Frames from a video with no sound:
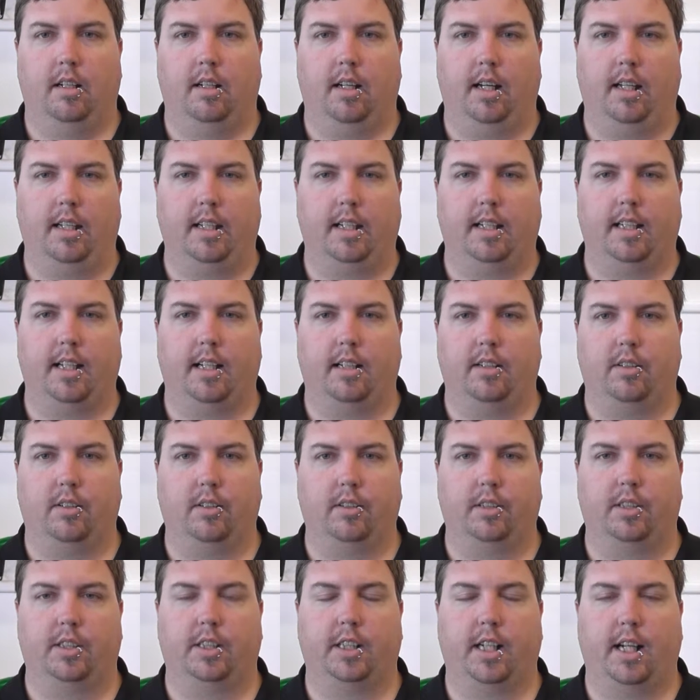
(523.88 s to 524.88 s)
I think that
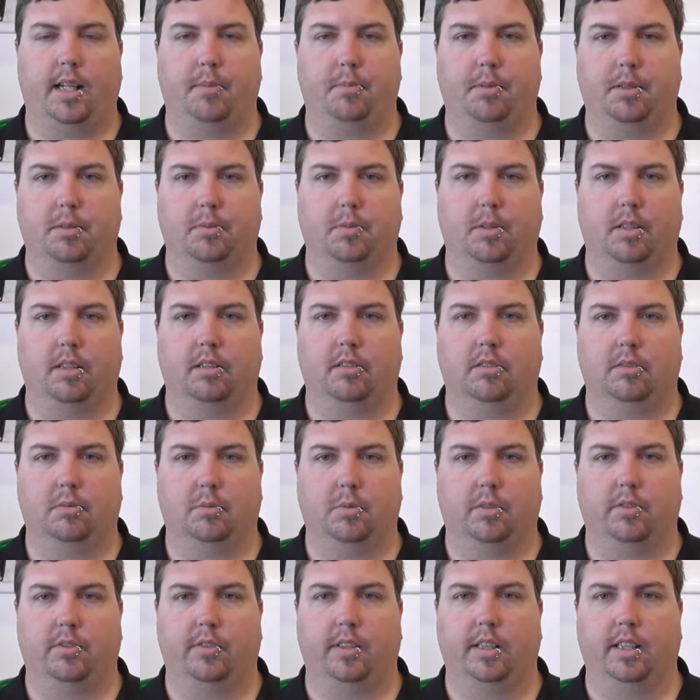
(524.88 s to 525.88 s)
odd shape is what
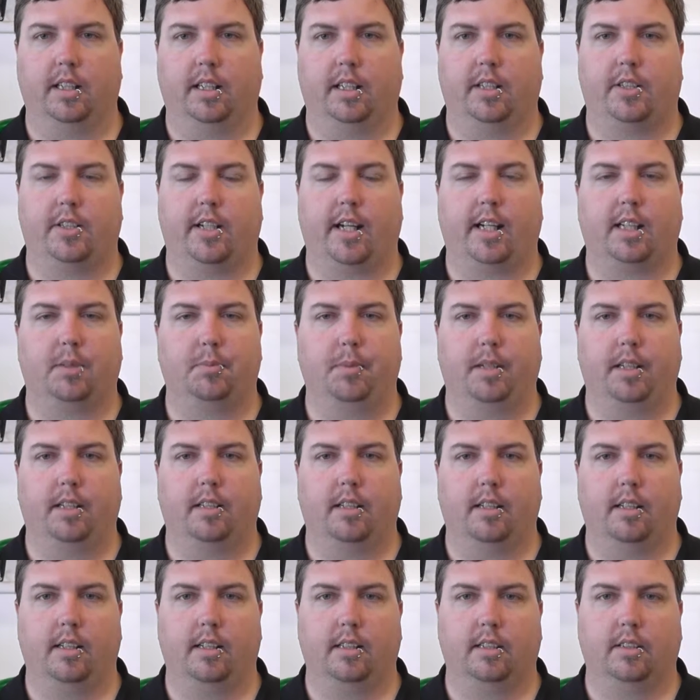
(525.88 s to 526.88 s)
really attracts me
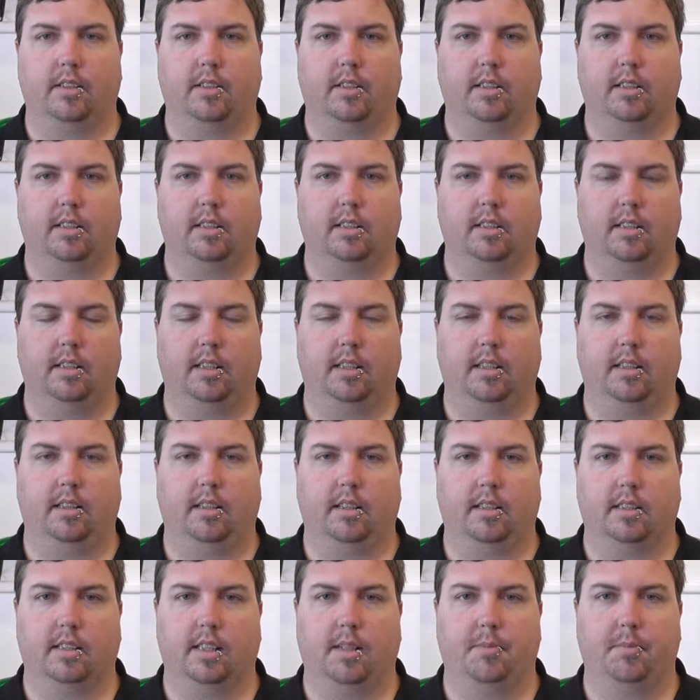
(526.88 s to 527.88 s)
to these guys.
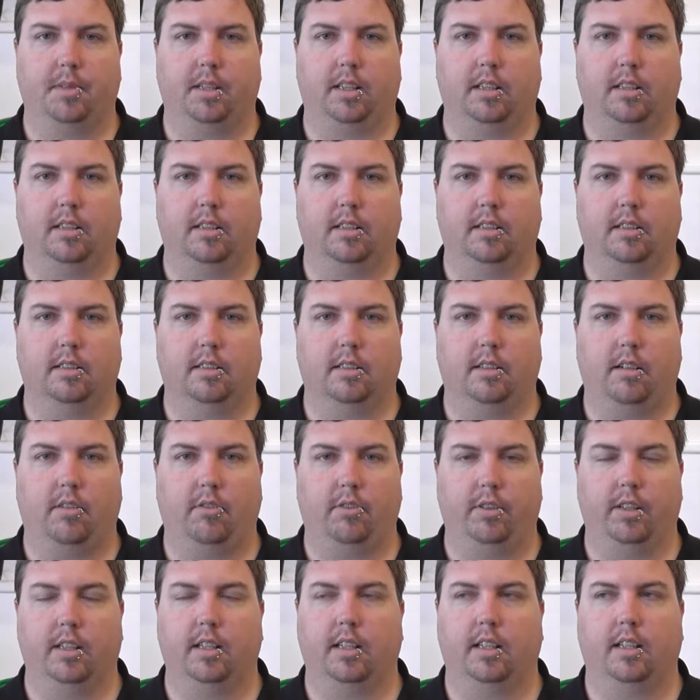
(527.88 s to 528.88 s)
There's something that I
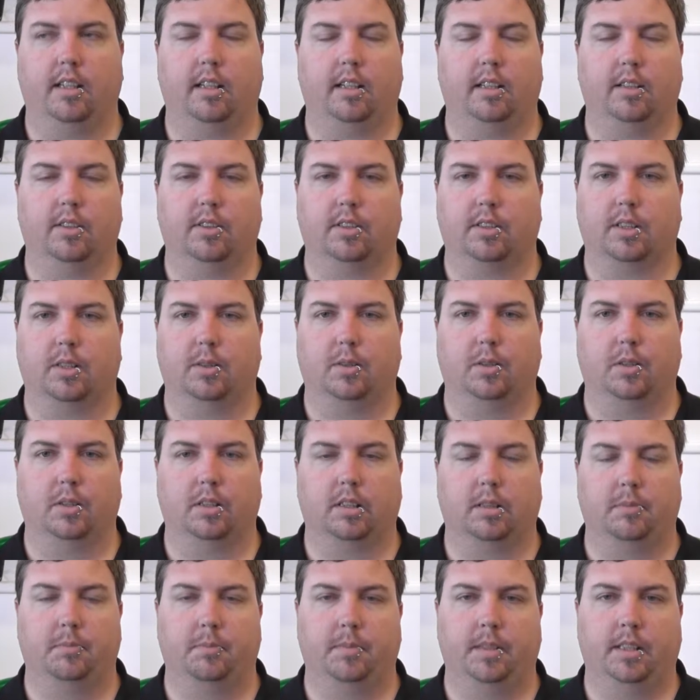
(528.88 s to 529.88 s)
really think looks
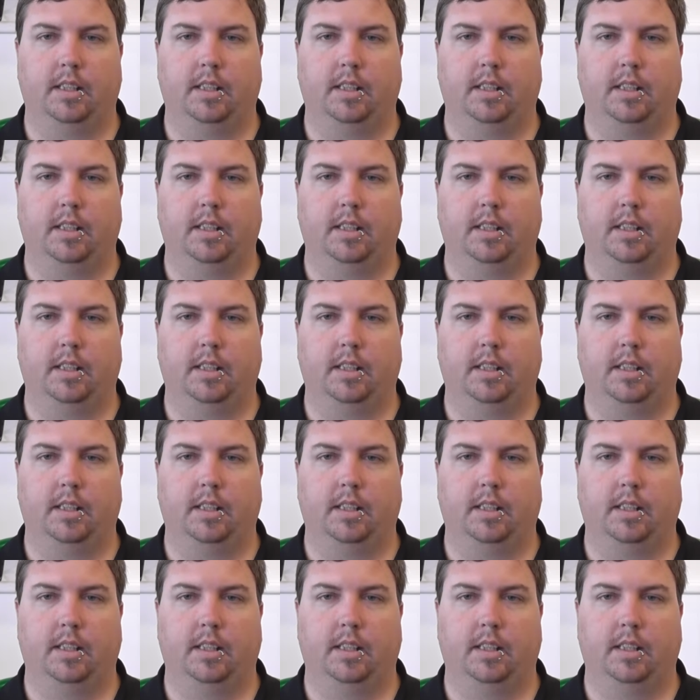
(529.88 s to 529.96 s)
awesome.